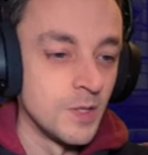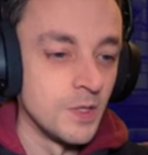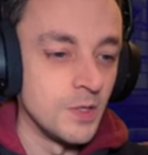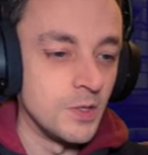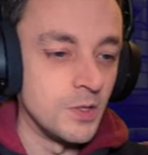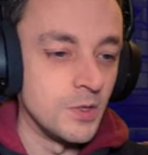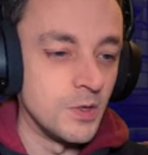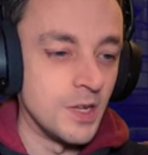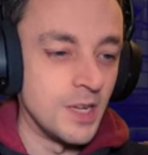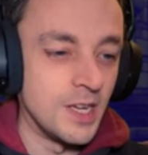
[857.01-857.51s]

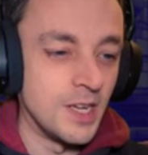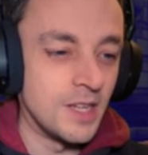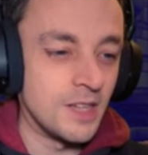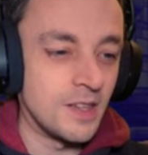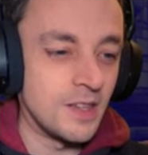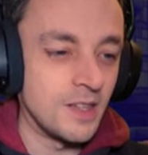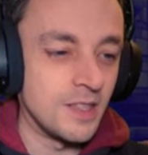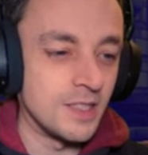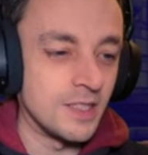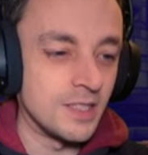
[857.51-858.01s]
you hear
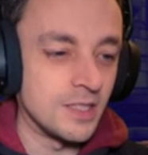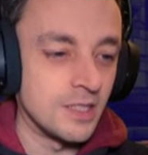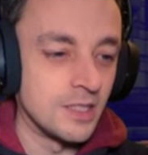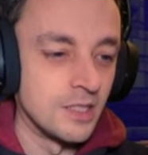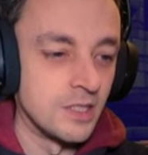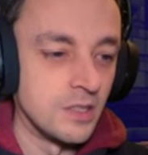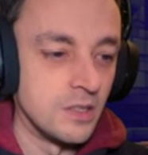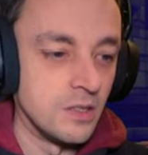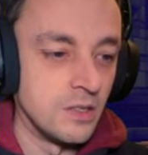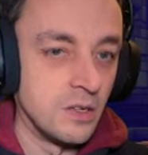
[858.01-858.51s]
things,
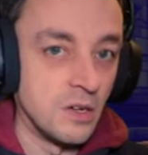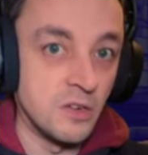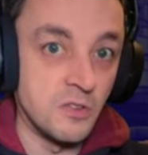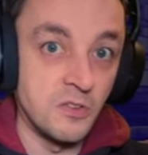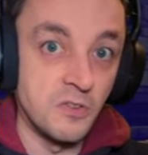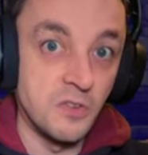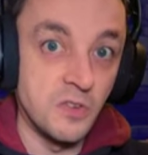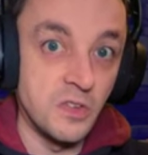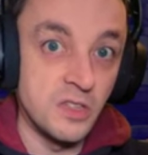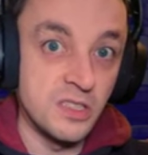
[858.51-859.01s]
not
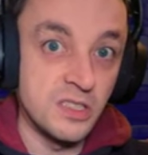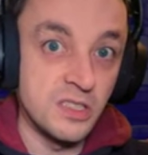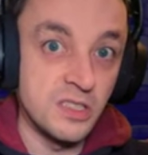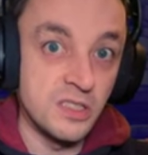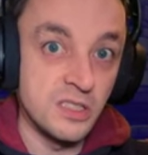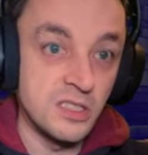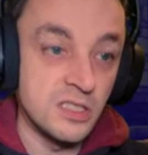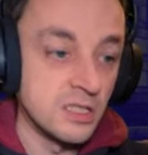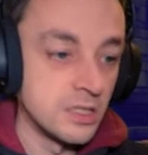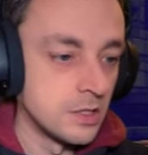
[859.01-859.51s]

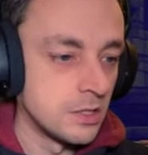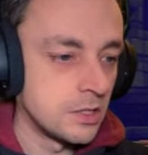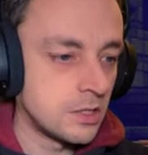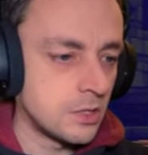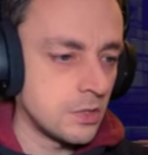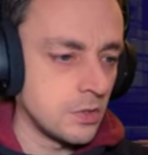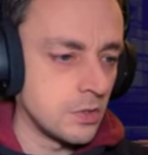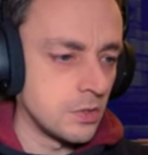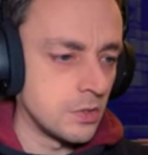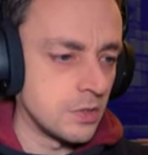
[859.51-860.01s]
voices,
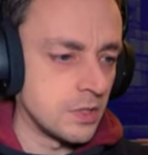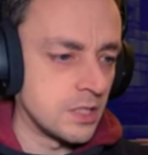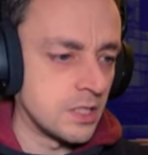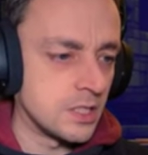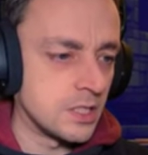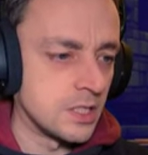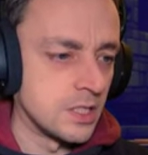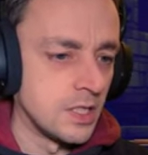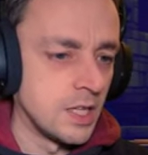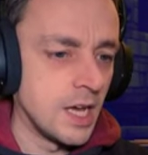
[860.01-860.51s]

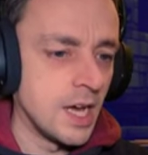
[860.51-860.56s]
stories.